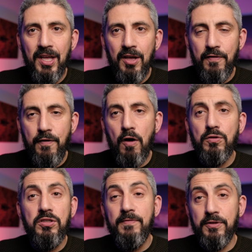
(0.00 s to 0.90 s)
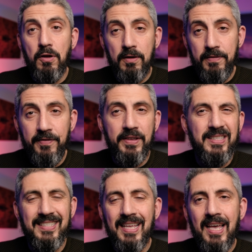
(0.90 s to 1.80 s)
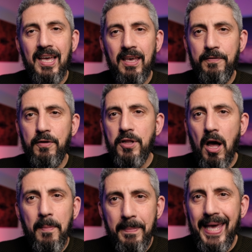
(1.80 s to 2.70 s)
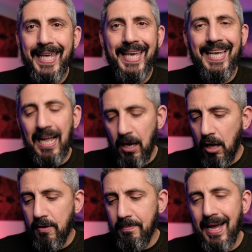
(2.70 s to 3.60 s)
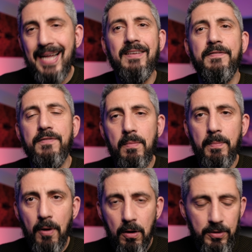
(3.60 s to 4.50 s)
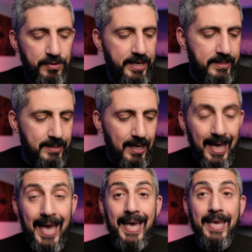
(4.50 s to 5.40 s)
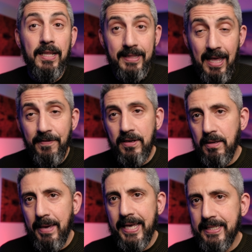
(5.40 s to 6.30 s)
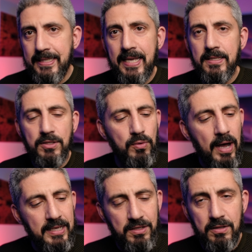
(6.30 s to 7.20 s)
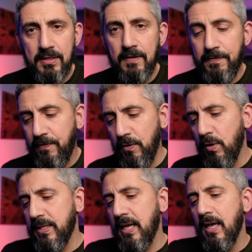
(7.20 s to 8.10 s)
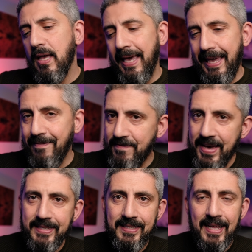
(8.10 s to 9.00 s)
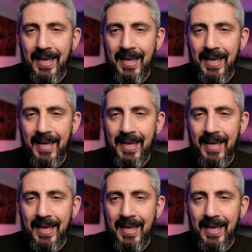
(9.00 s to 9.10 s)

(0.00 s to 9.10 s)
focus in photography, if you're not making a lot of money from portraits, it definitely makes sense to ask yourself if you want to invest